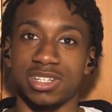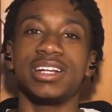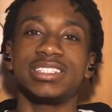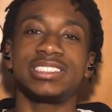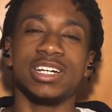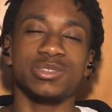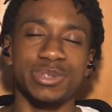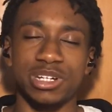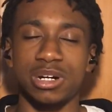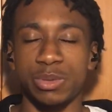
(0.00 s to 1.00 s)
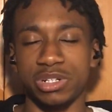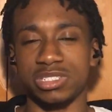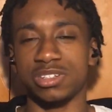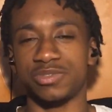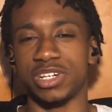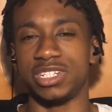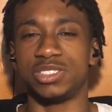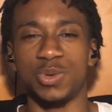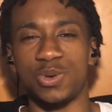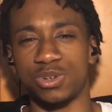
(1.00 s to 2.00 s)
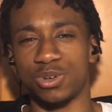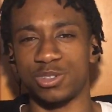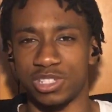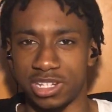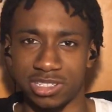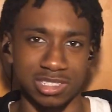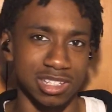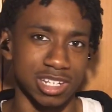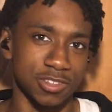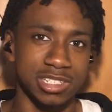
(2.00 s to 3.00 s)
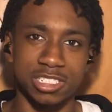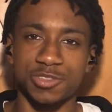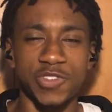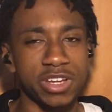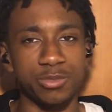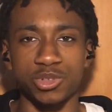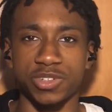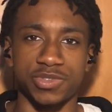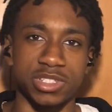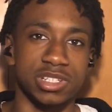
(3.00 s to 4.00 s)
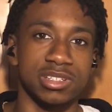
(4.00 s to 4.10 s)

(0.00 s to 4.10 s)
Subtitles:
And he tells me a couple of the stuff that he's going on in his life, just very briefly.